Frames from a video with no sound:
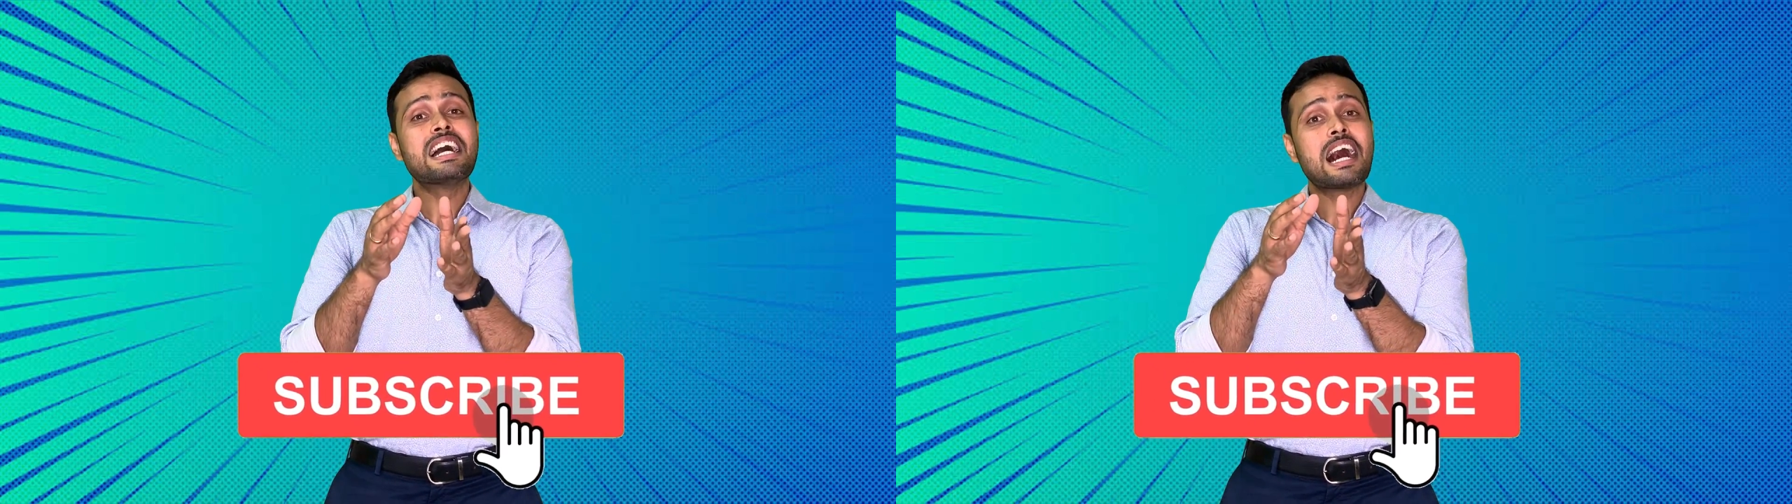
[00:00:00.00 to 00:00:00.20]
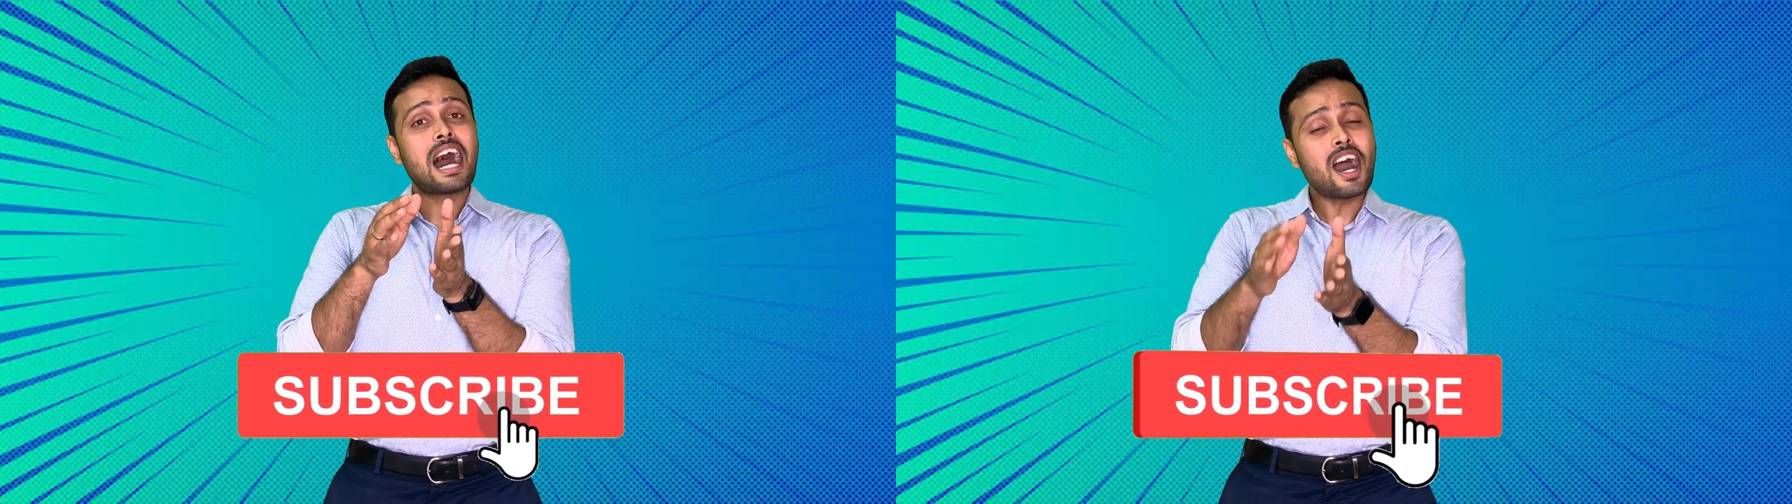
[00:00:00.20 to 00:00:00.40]

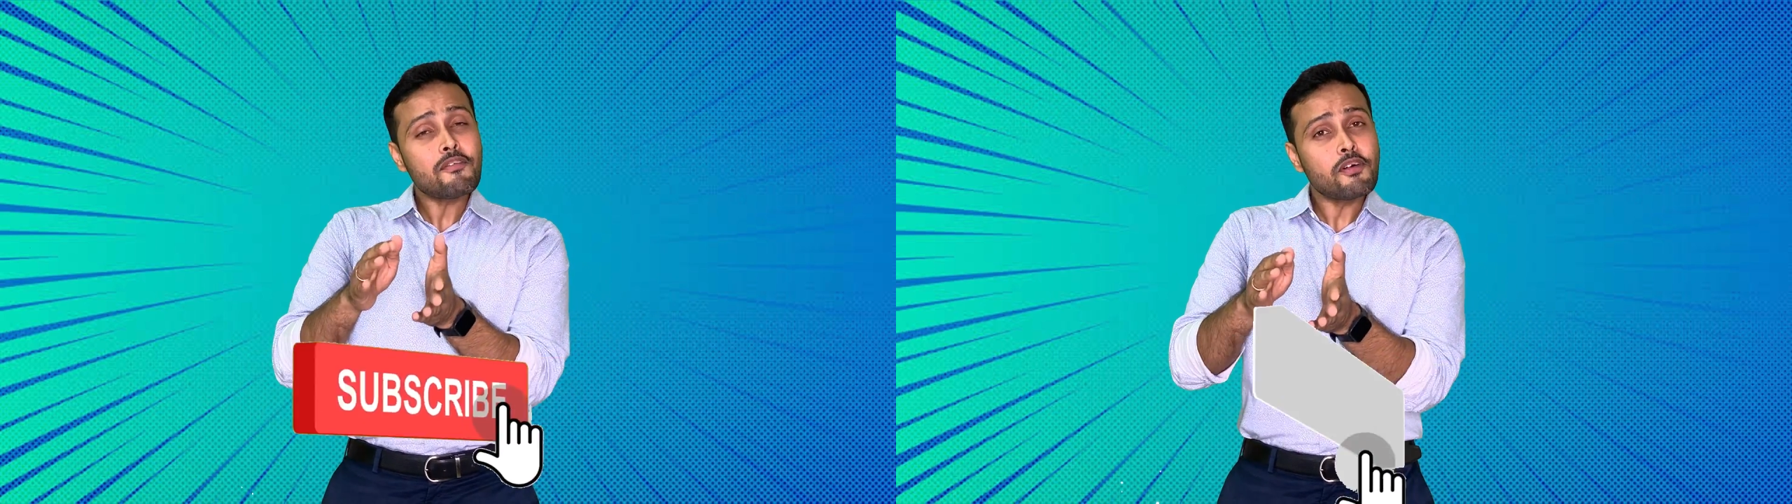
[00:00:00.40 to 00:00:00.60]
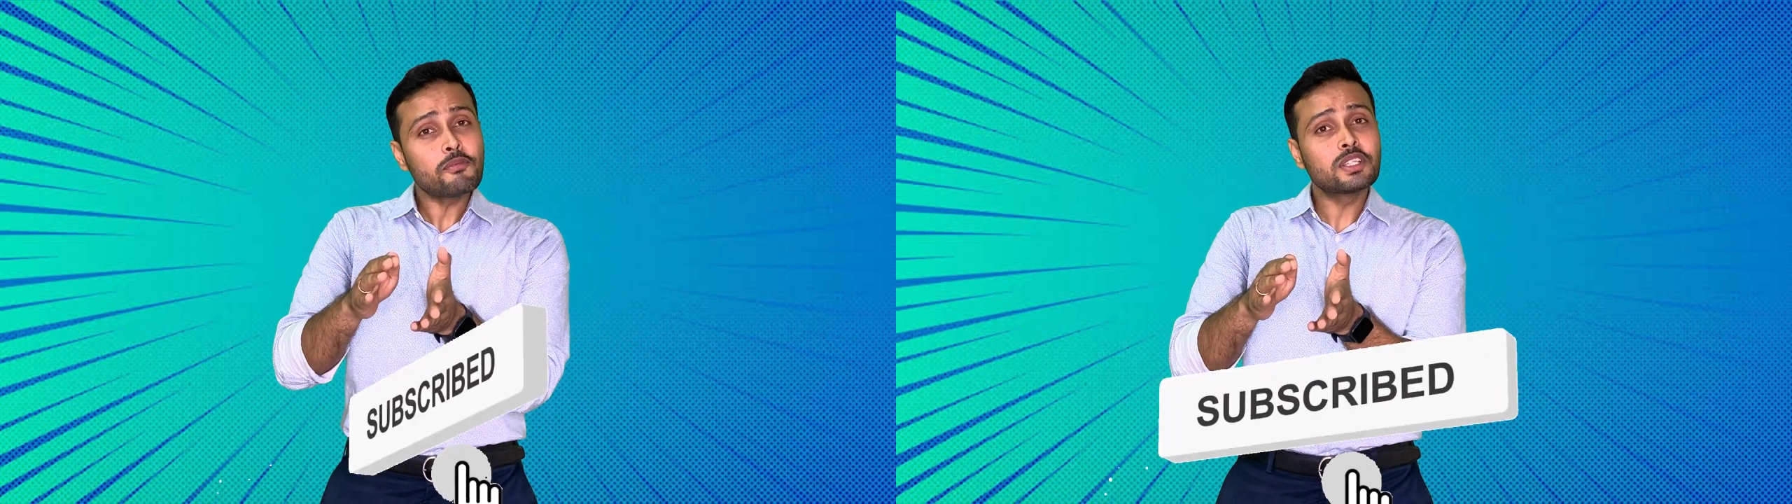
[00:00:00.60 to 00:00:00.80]

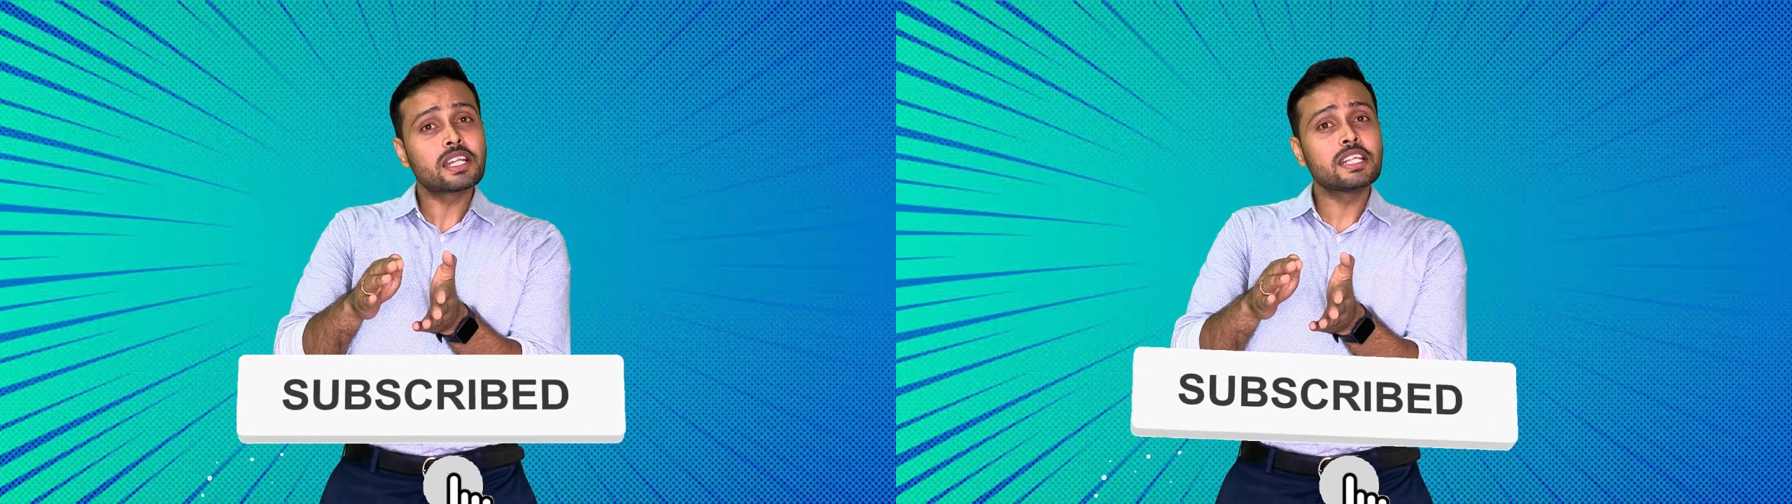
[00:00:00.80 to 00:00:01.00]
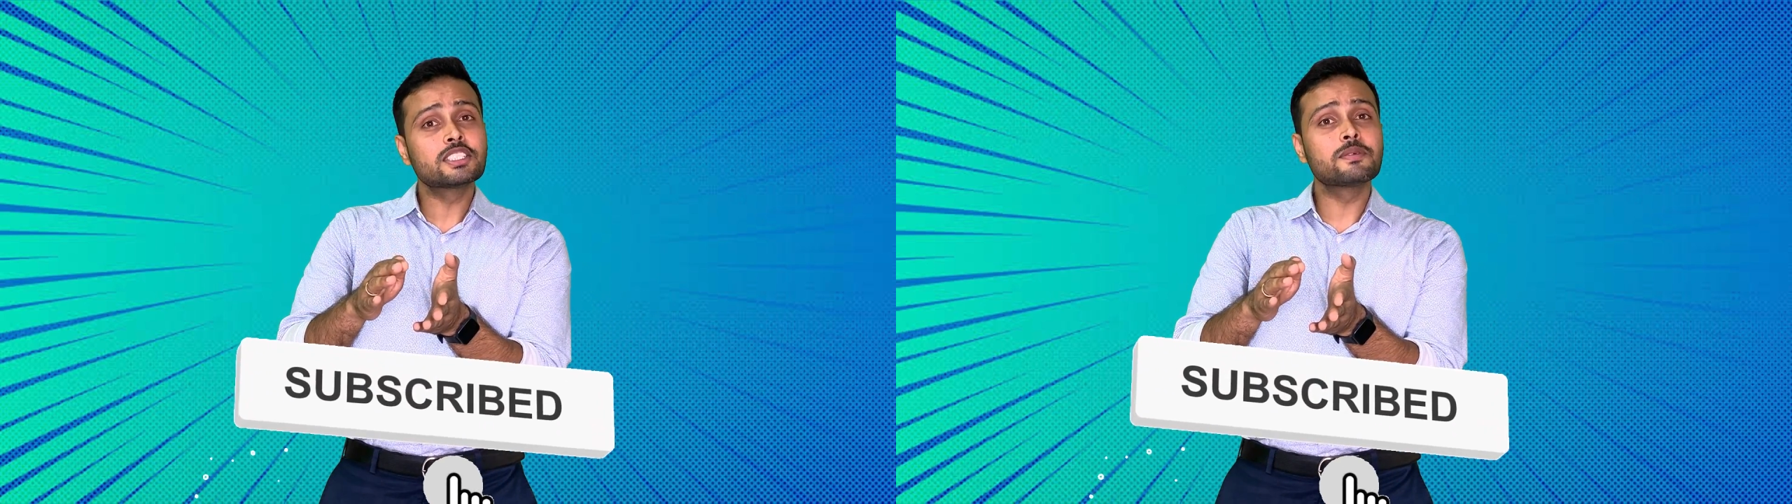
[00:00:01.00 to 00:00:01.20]
half of the
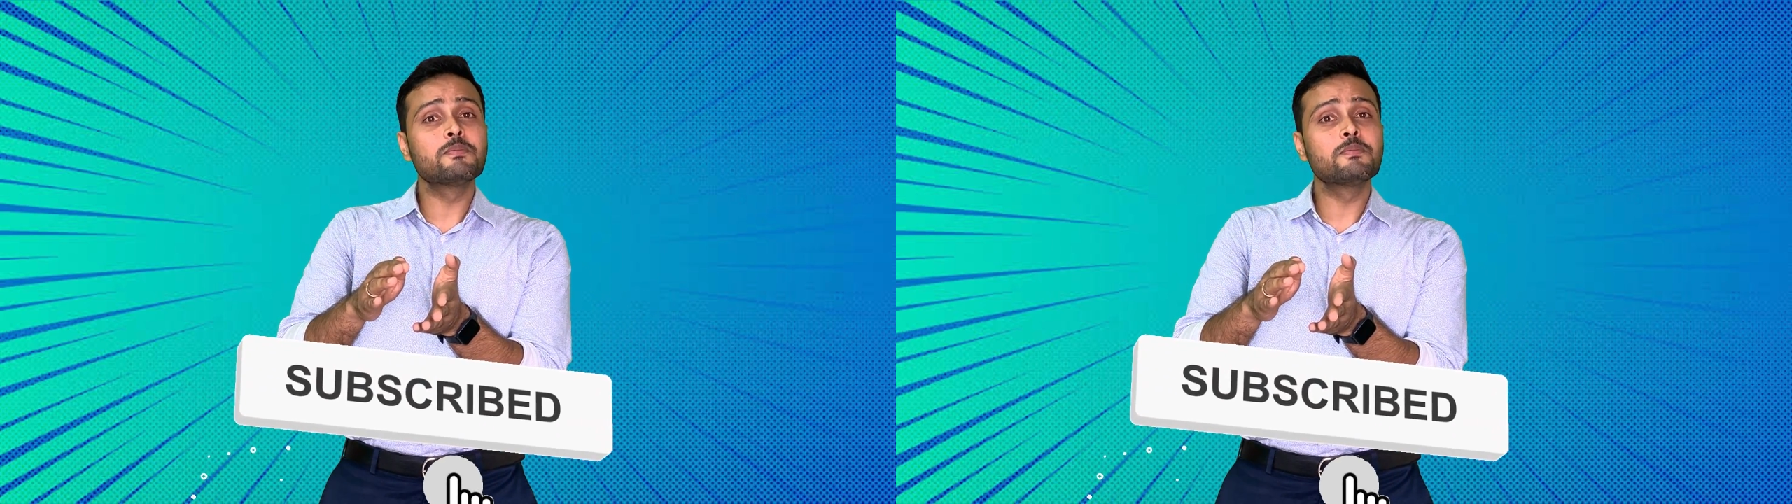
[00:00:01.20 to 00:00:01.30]
range of